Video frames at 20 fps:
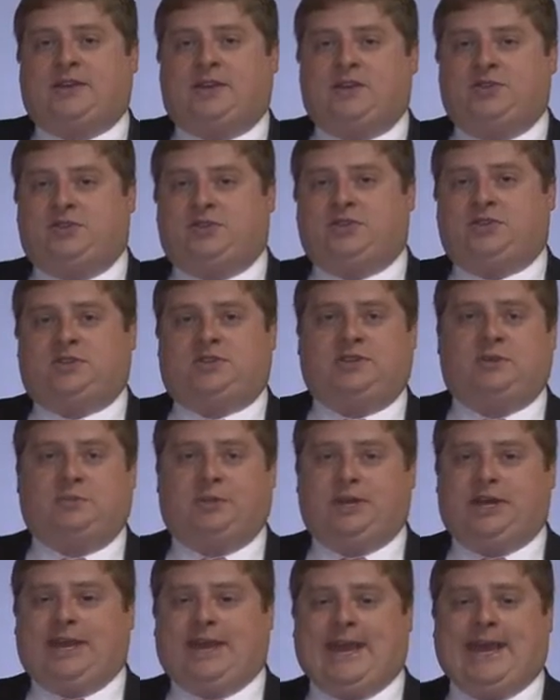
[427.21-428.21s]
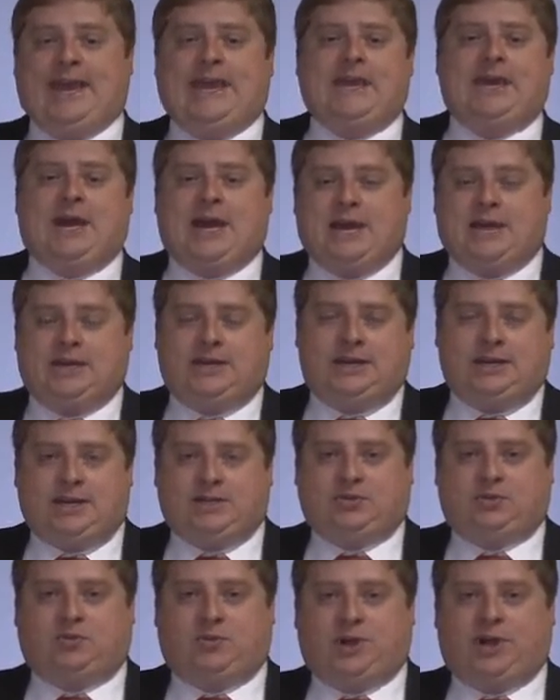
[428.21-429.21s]
that you just simply cannot
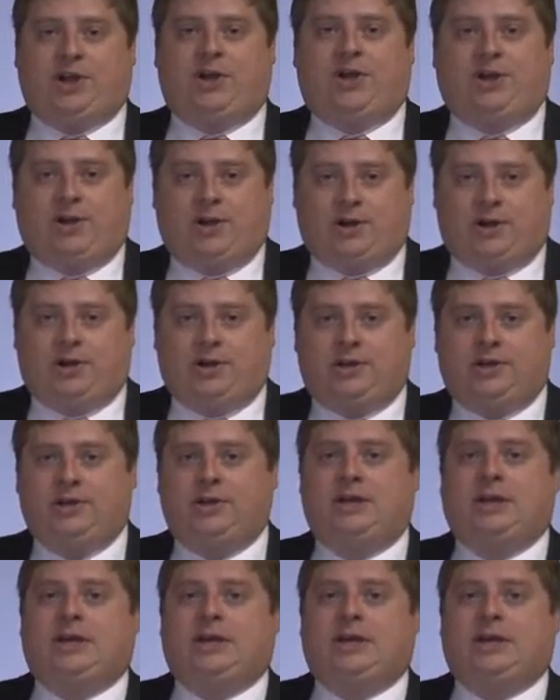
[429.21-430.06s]
disregard,